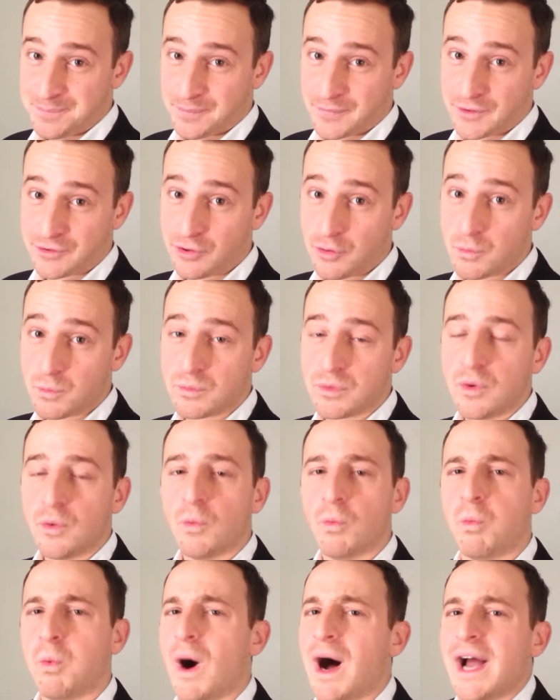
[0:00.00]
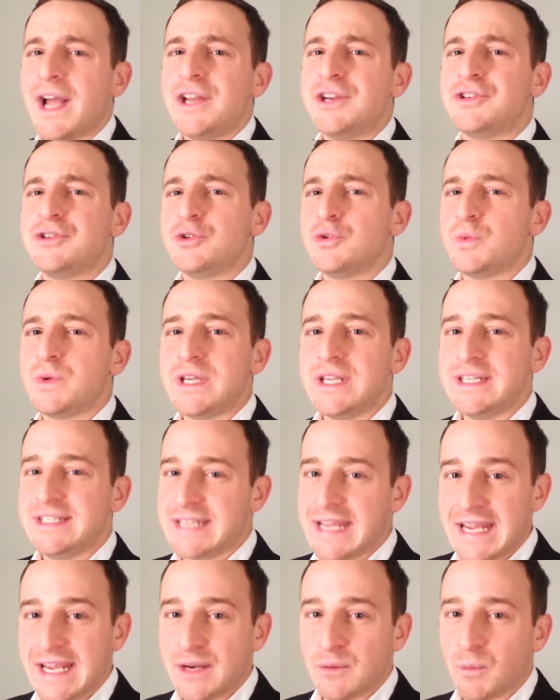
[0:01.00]
So why do we
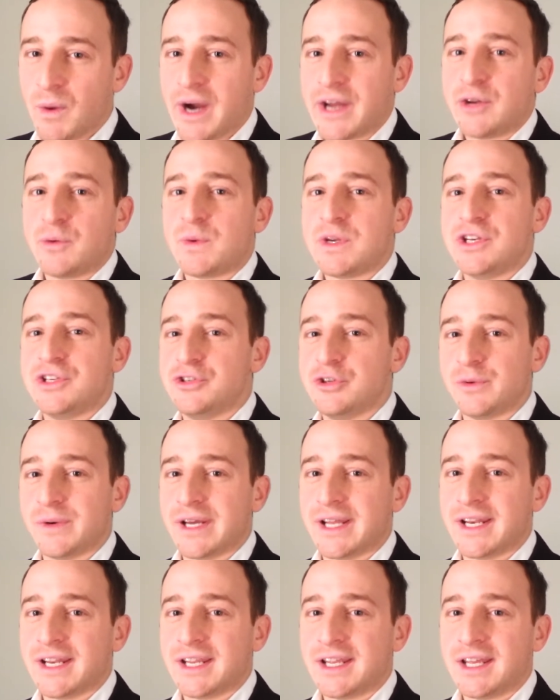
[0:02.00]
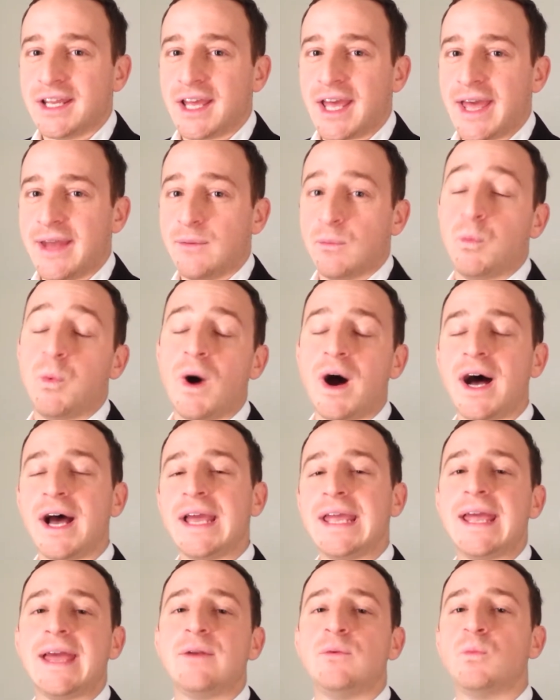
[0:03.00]
date? Why do we do it? And
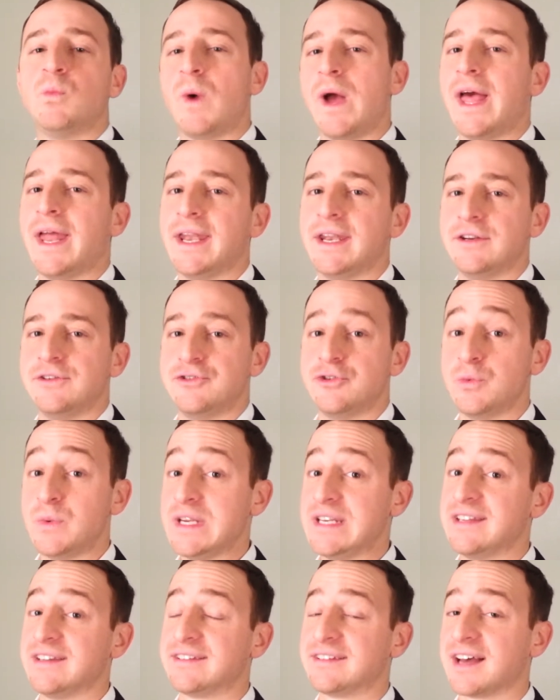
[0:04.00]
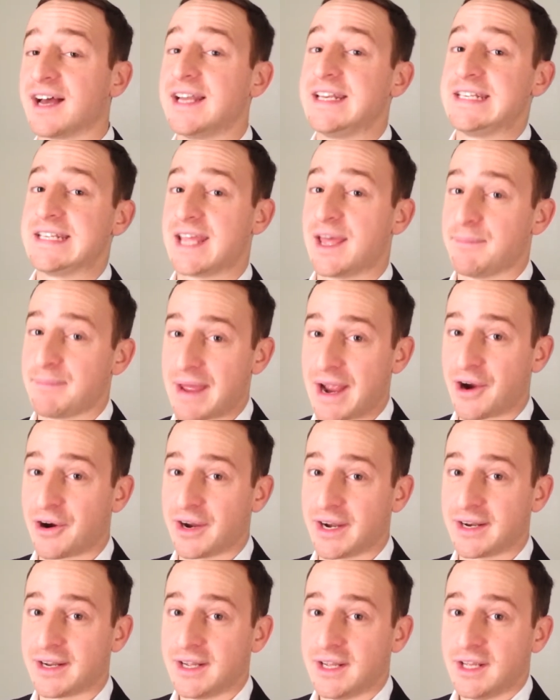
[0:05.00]
why and when do we decide to get
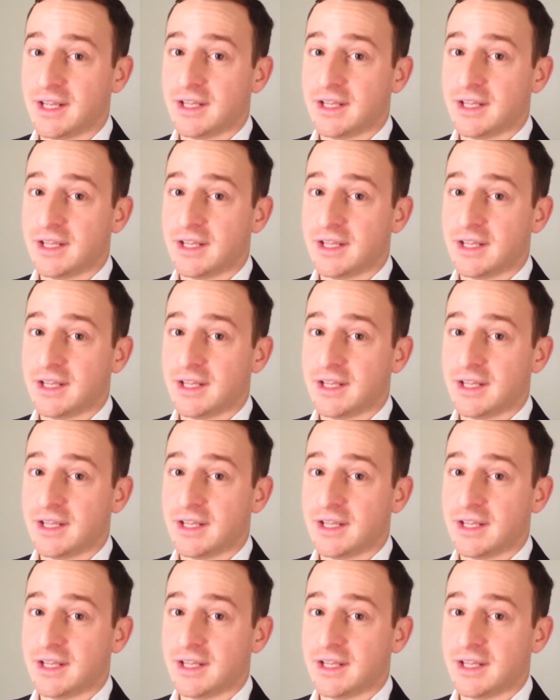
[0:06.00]
married?